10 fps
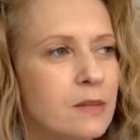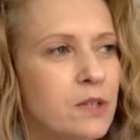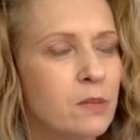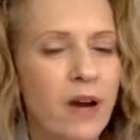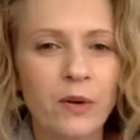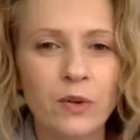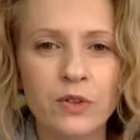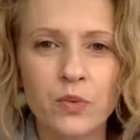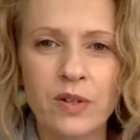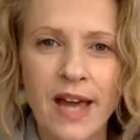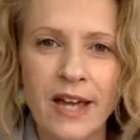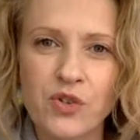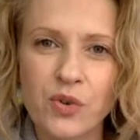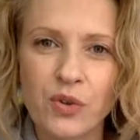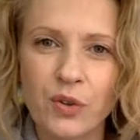spirals with
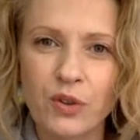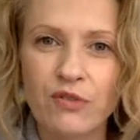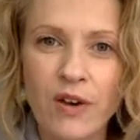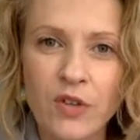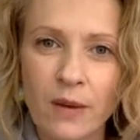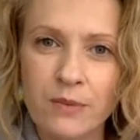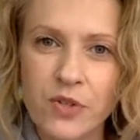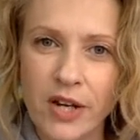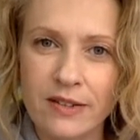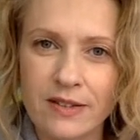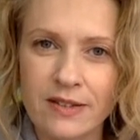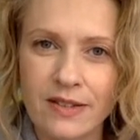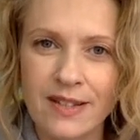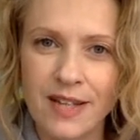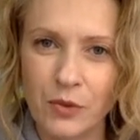natural or found objects
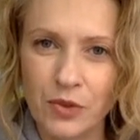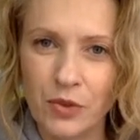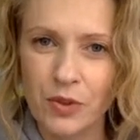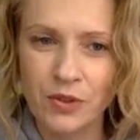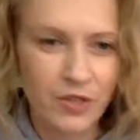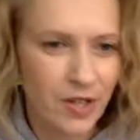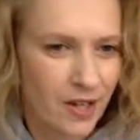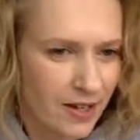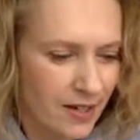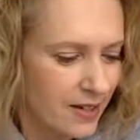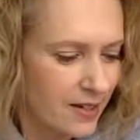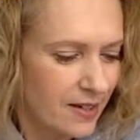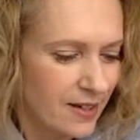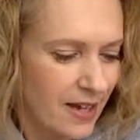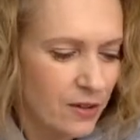in the outdoors.
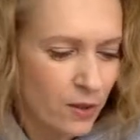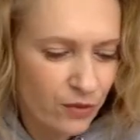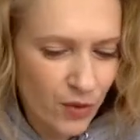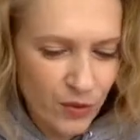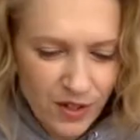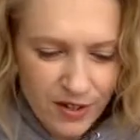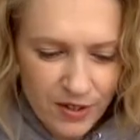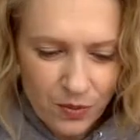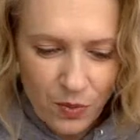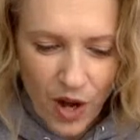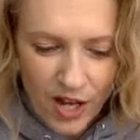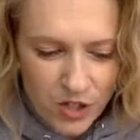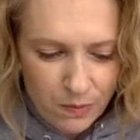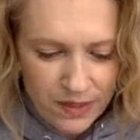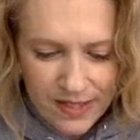I don't know if folks got to
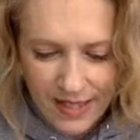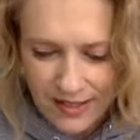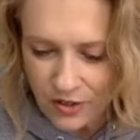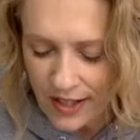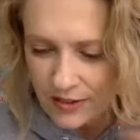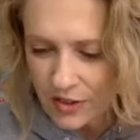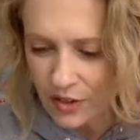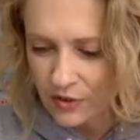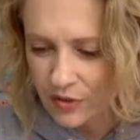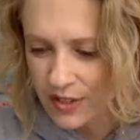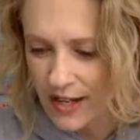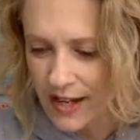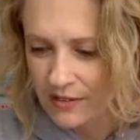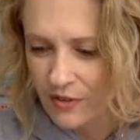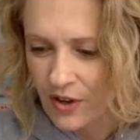watch, but yesterday on
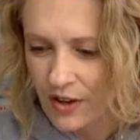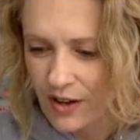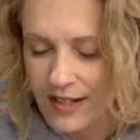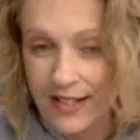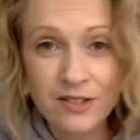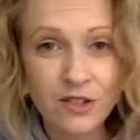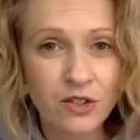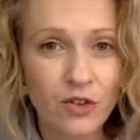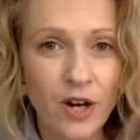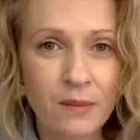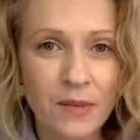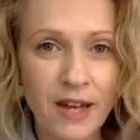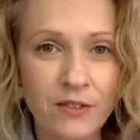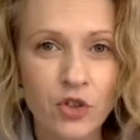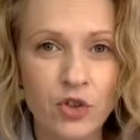Tuesday for our Instagram
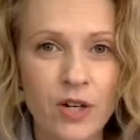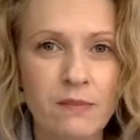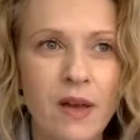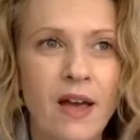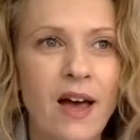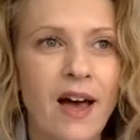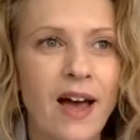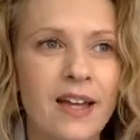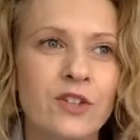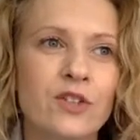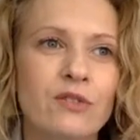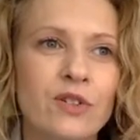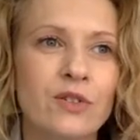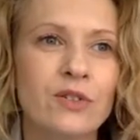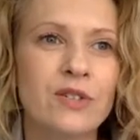live stream, I
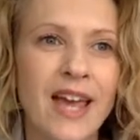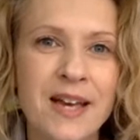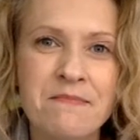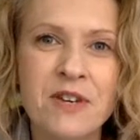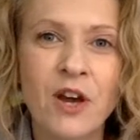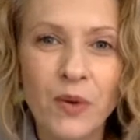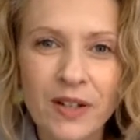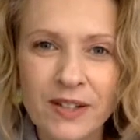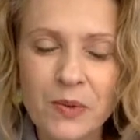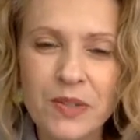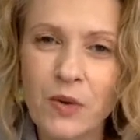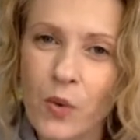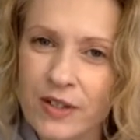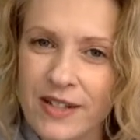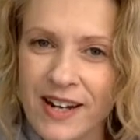interviewed M. Nowick, who was a
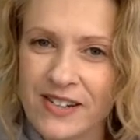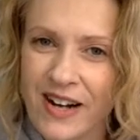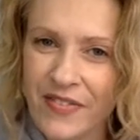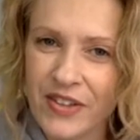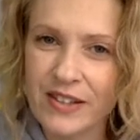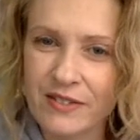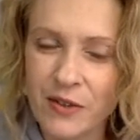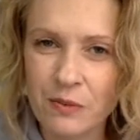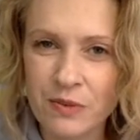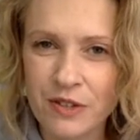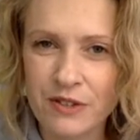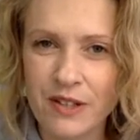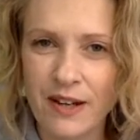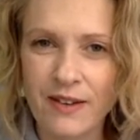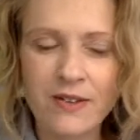coordinator at the Living Room
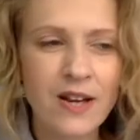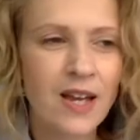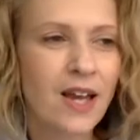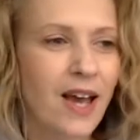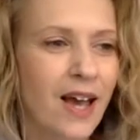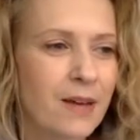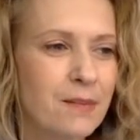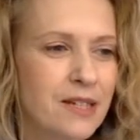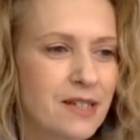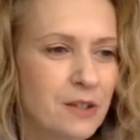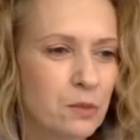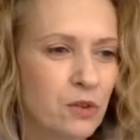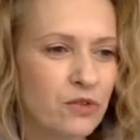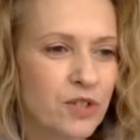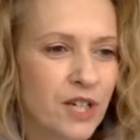Studio, uh, but has since
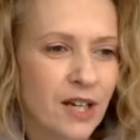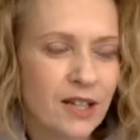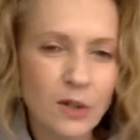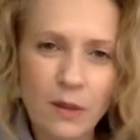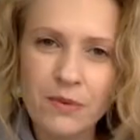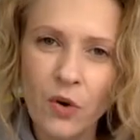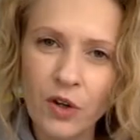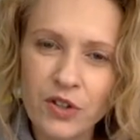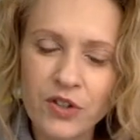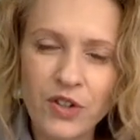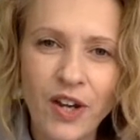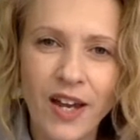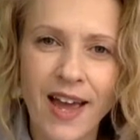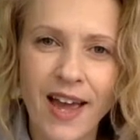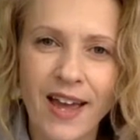moved a little up north
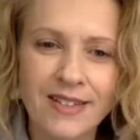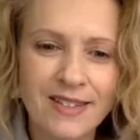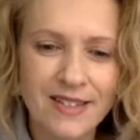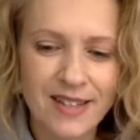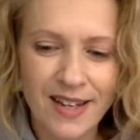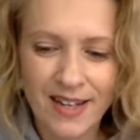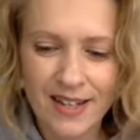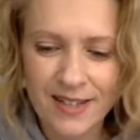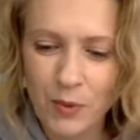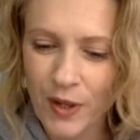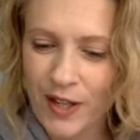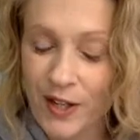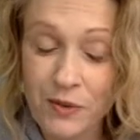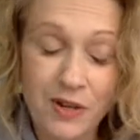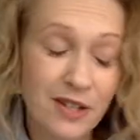and is working
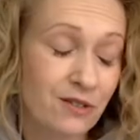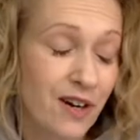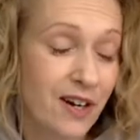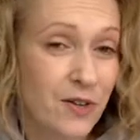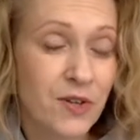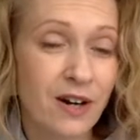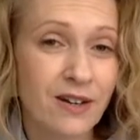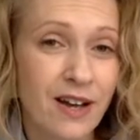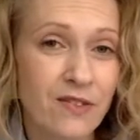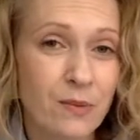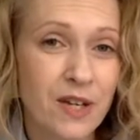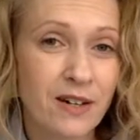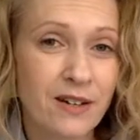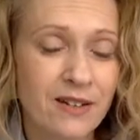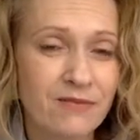on creating their very own art hive up
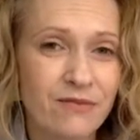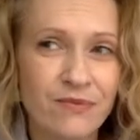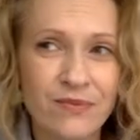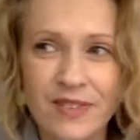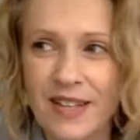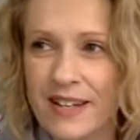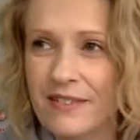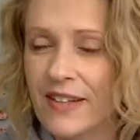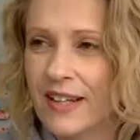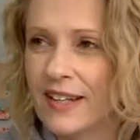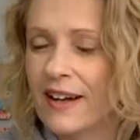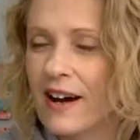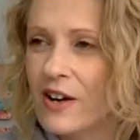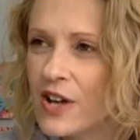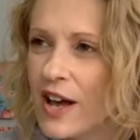there. I've kind of like an
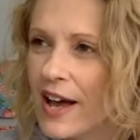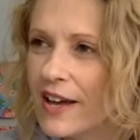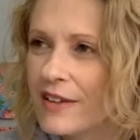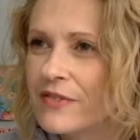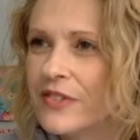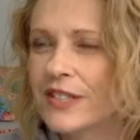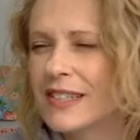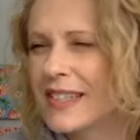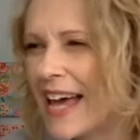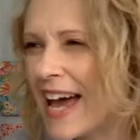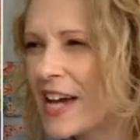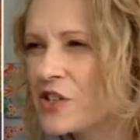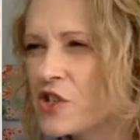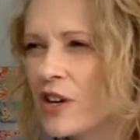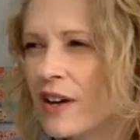art hive slash